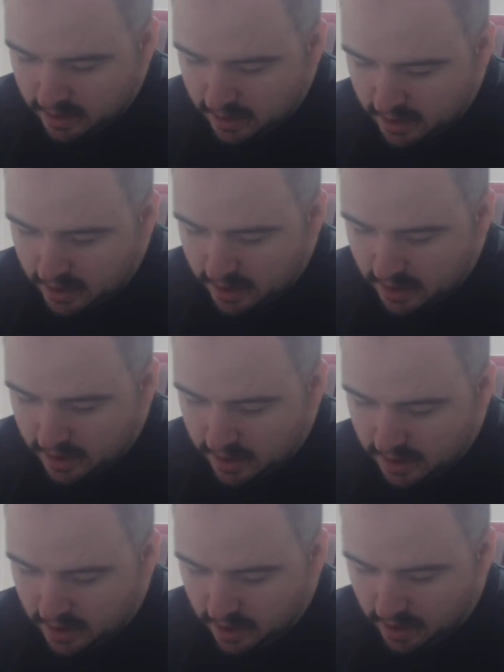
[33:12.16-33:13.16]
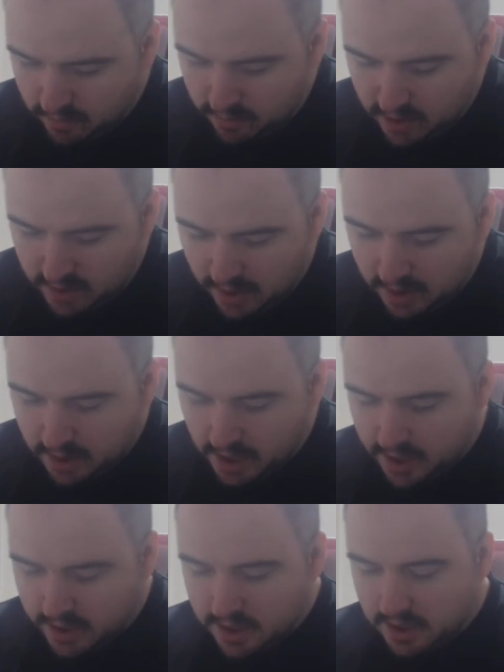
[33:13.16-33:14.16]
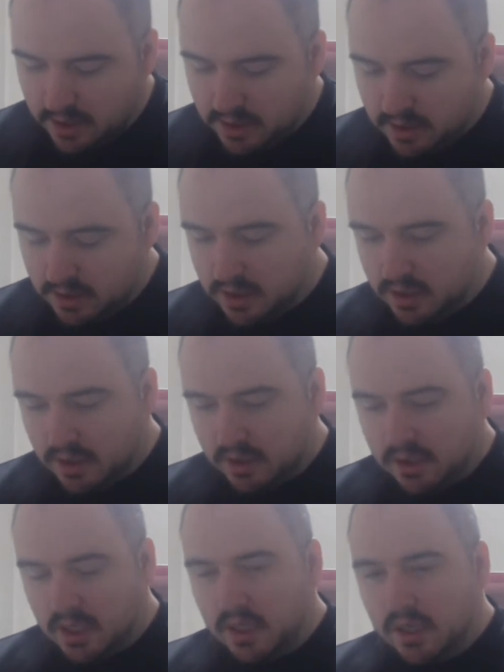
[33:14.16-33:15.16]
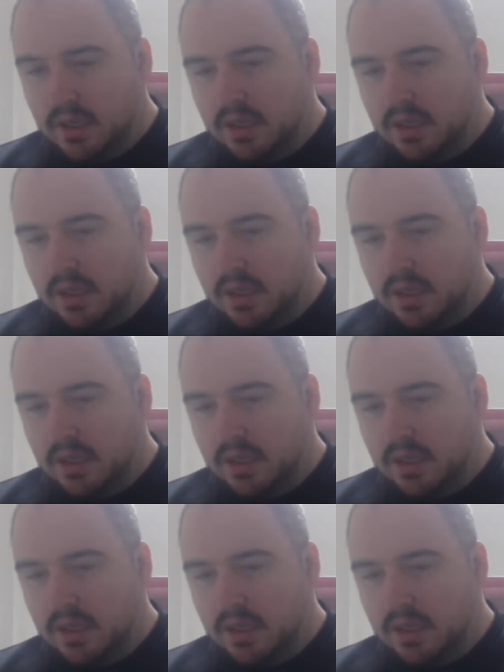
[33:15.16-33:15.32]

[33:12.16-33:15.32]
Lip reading: A music collection. It looks like